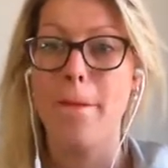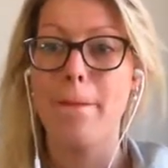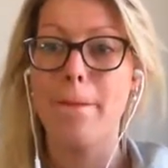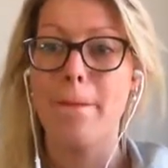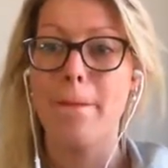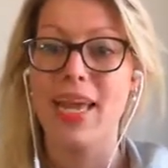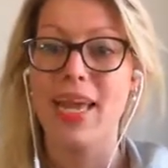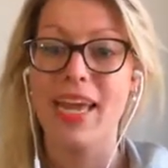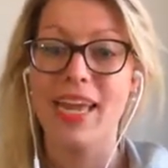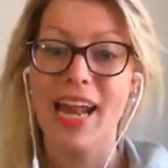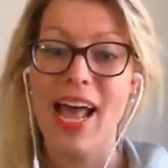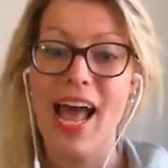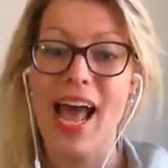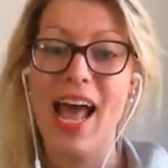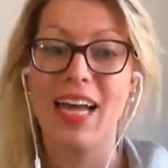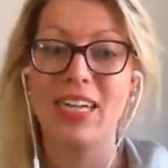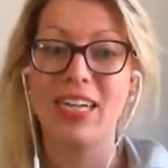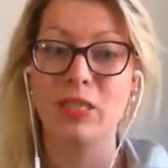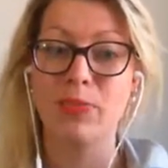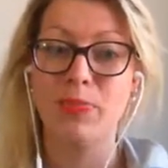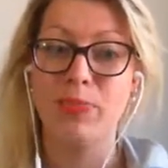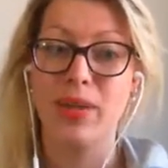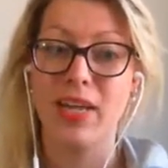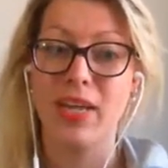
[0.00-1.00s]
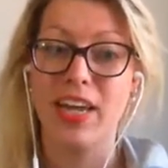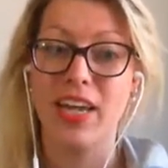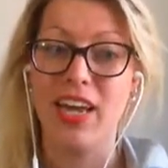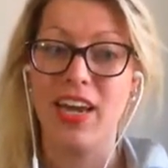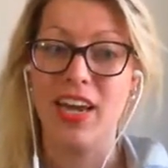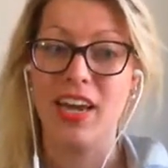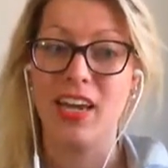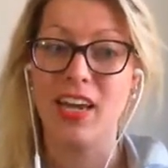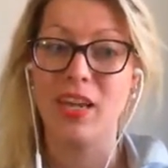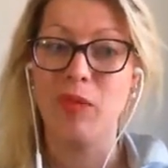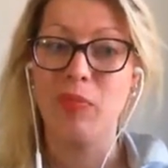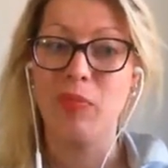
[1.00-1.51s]
it has
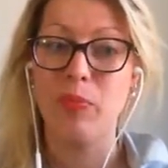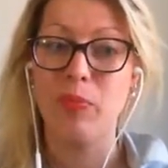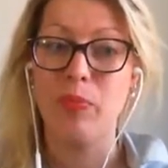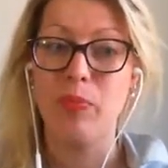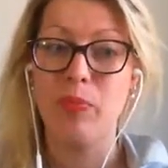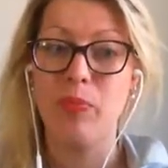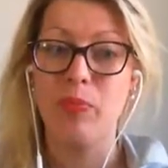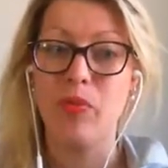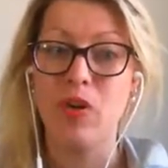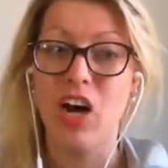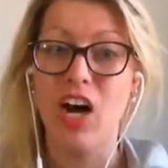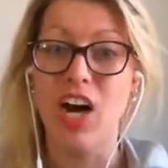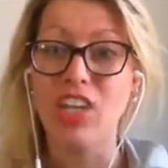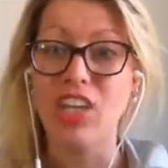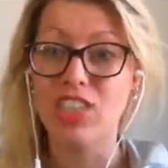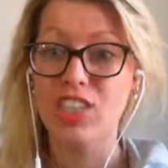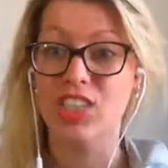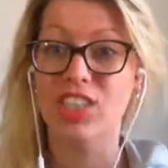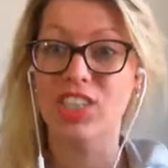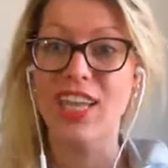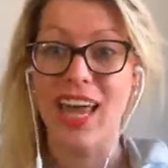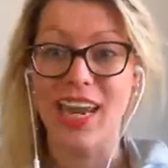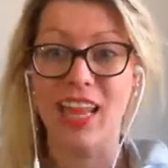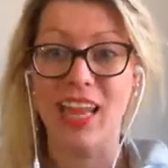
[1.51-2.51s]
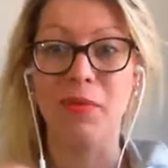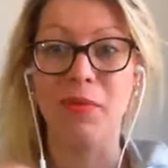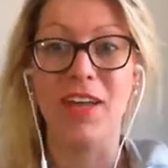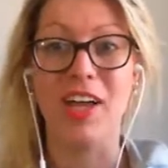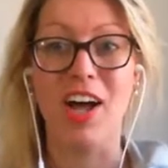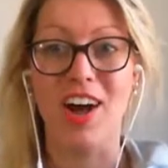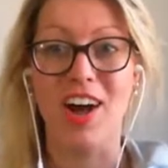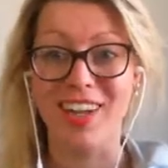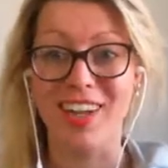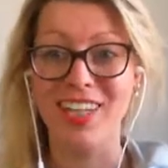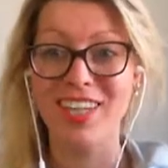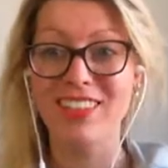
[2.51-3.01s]
been understanding my
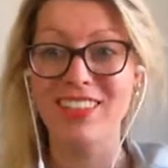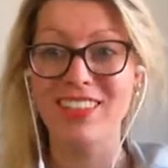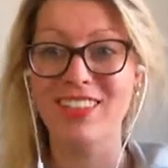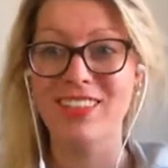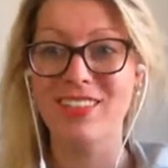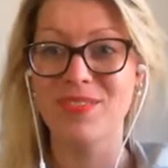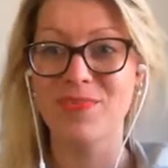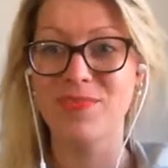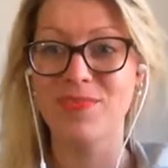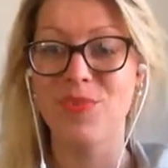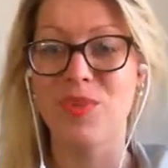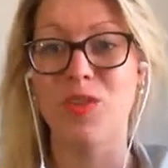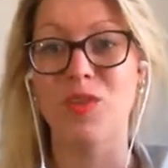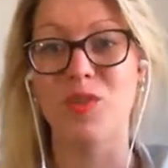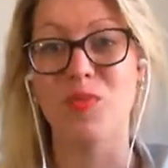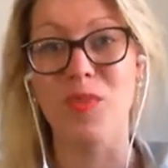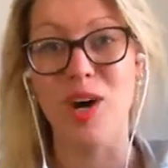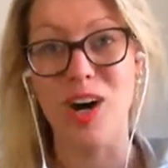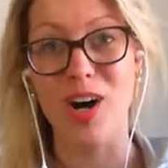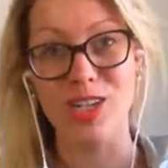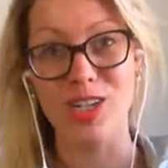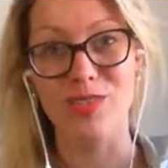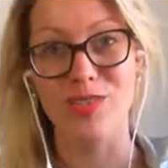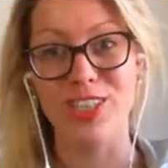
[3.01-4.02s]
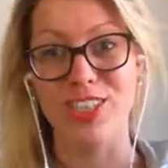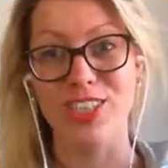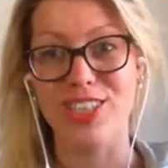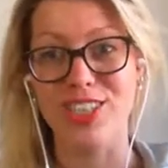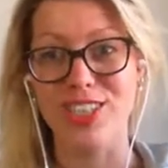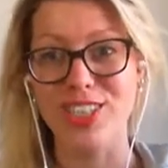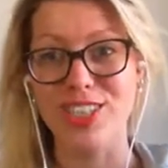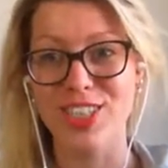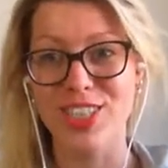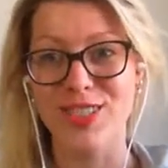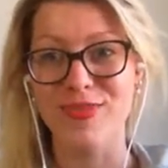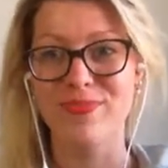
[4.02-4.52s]
audience through market
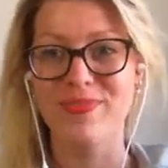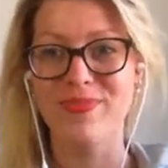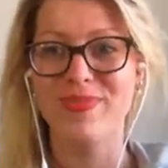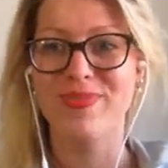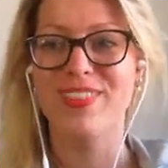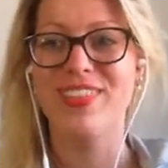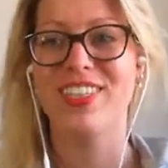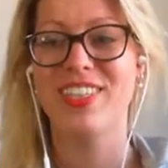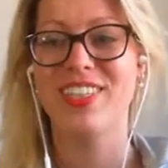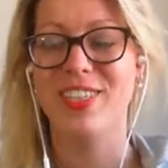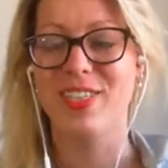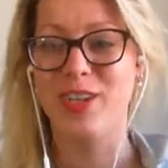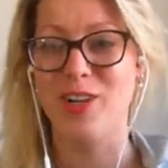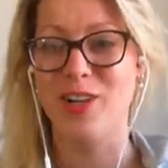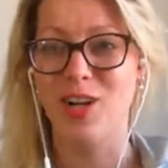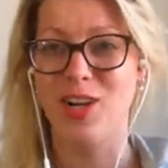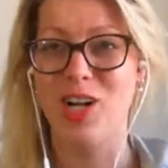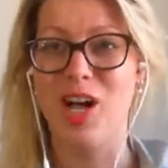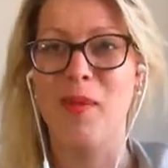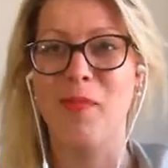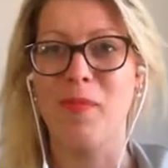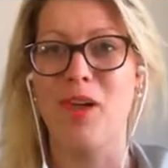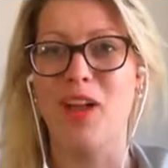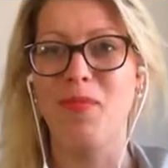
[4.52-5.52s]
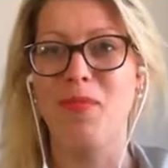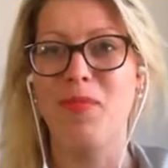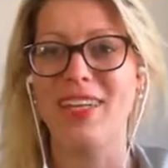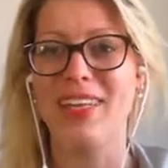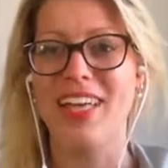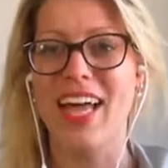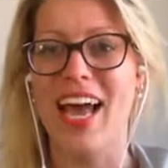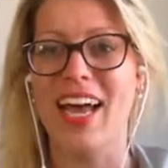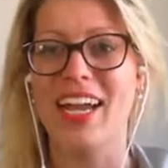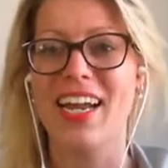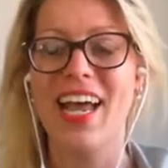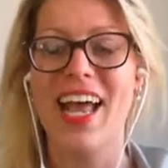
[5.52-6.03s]
research. So, I'm all about
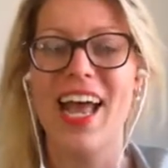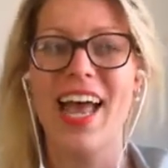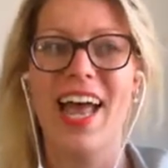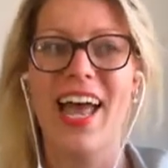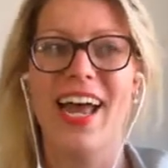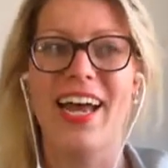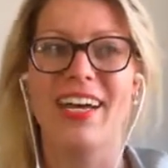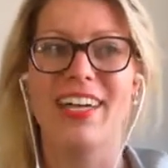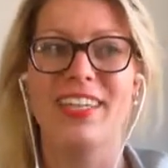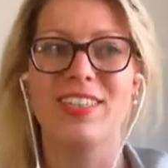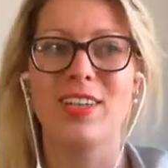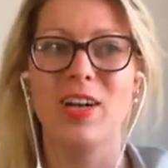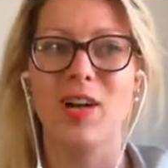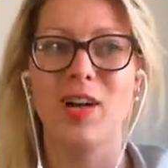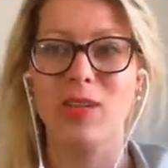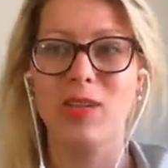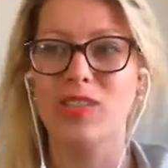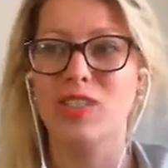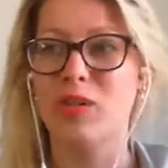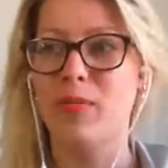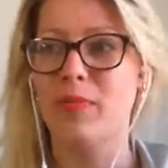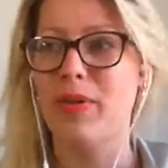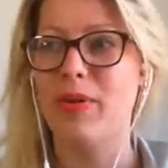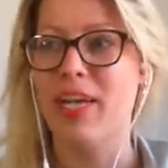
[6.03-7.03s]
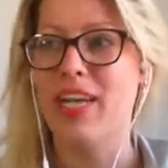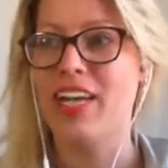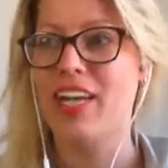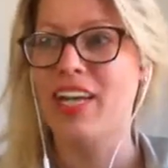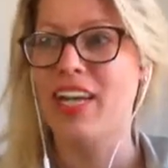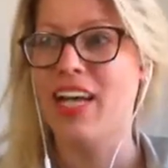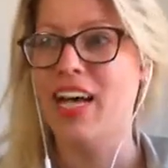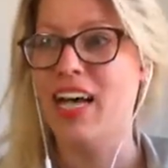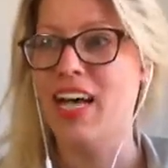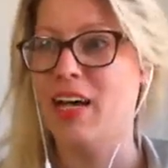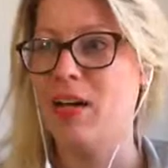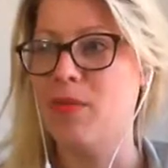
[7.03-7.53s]
that. And it's also
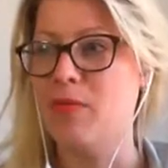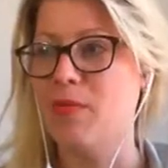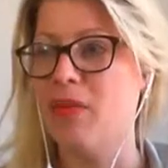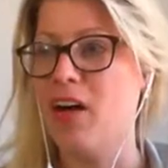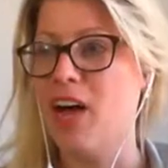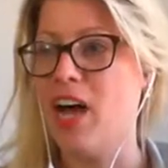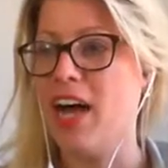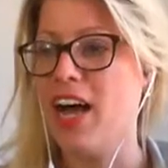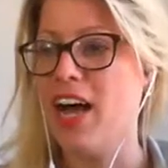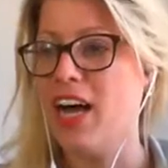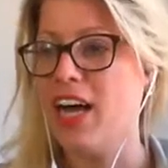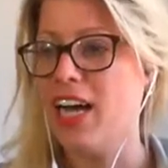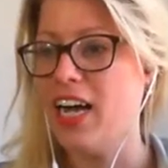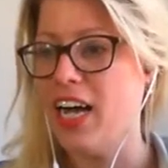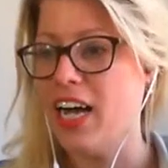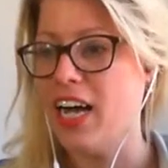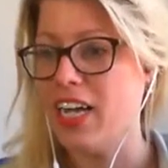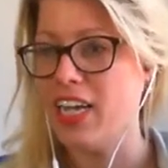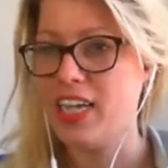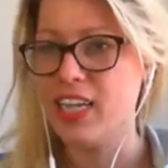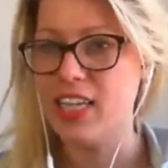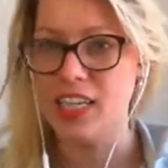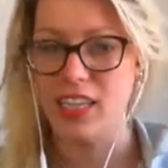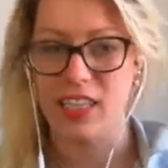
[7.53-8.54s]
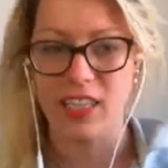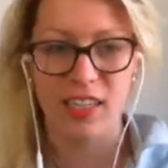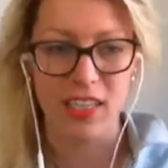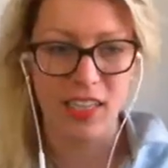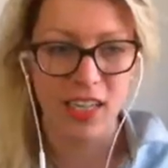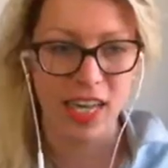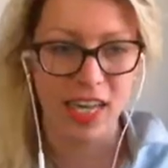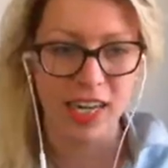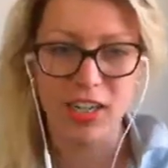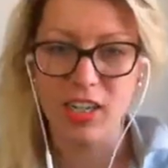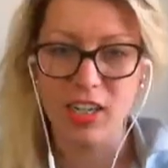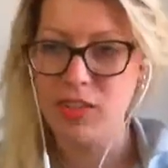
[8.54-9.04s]
been,
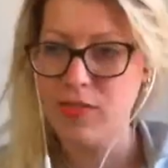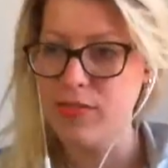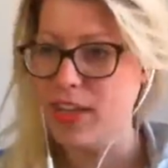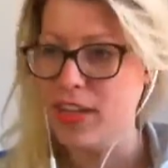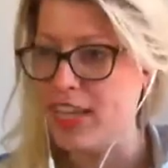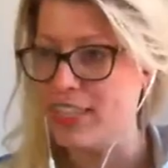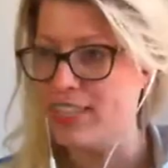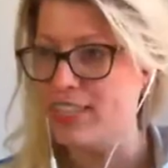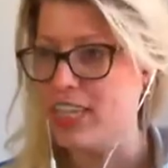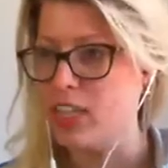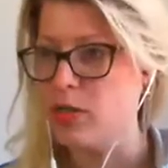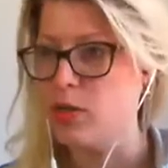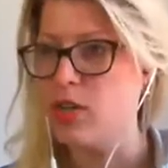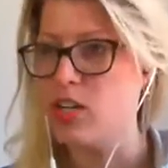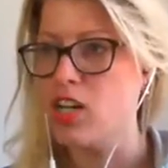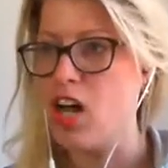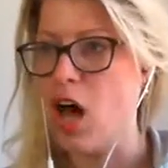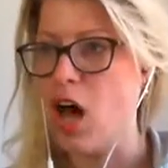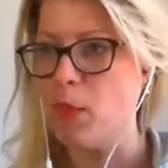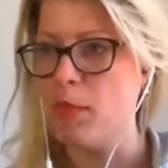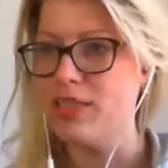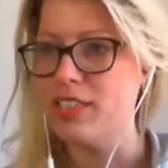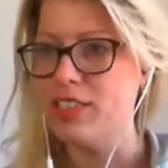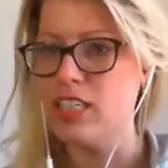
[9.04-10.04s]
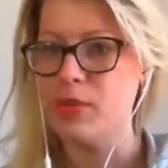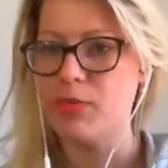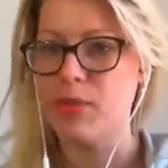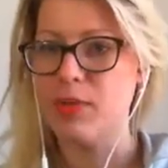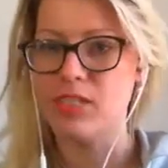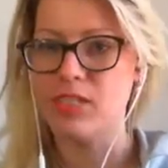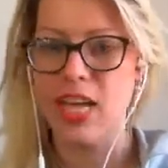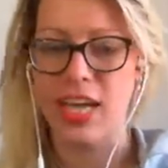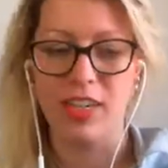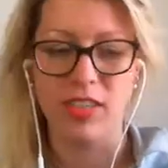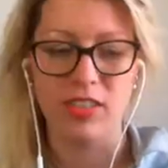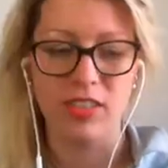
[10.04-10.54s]
I don't know is anyone commenting?
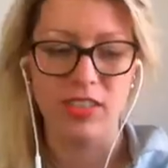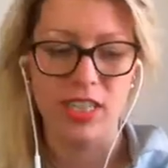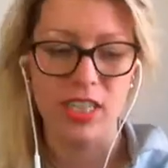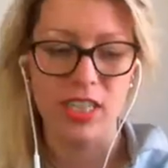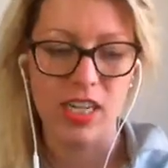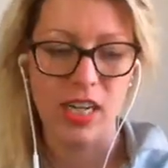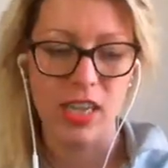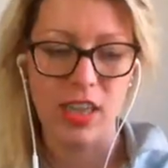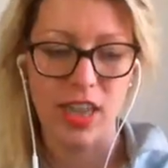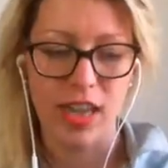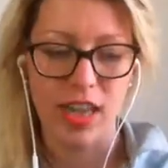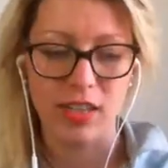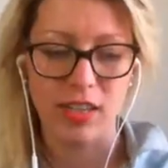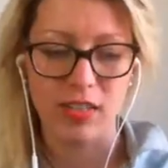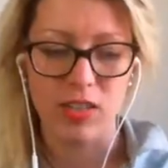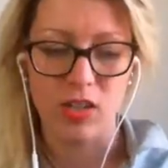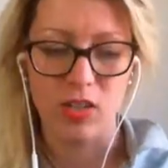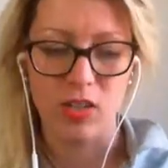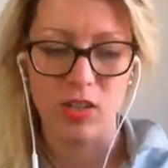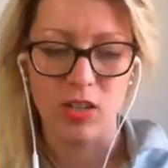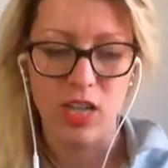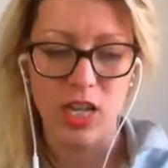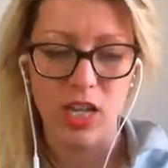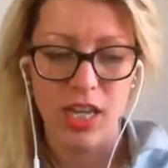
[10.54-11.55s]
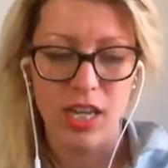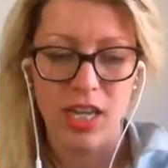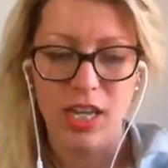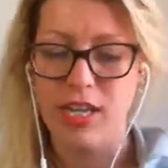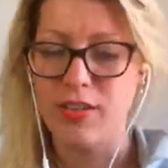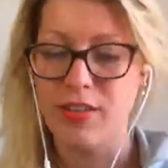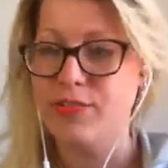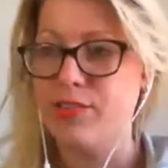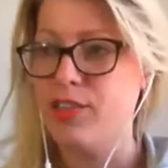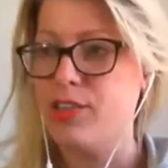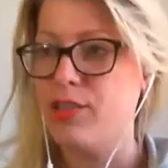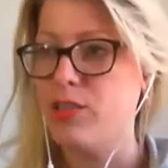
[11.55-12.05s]
Because I don't see anything. So
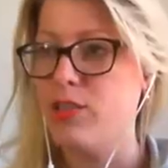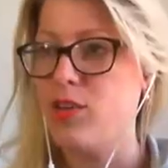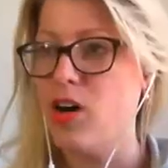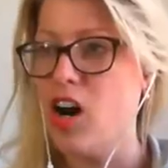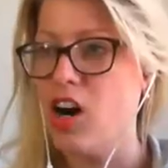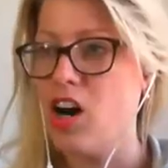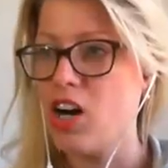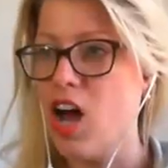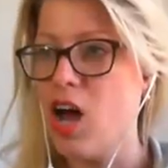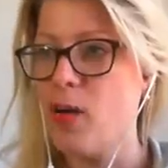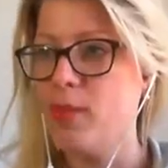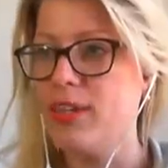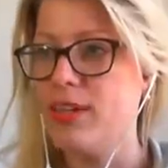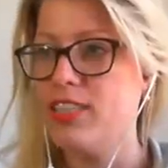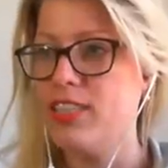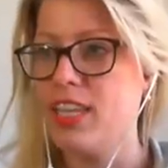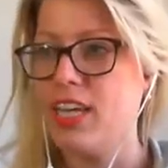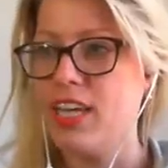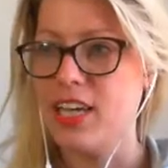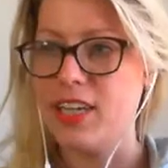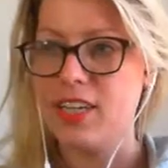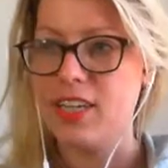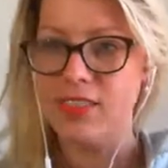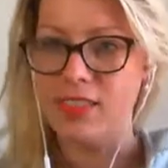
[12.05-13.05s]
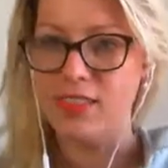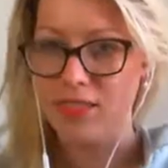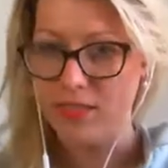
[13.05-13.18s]
if you are commenting,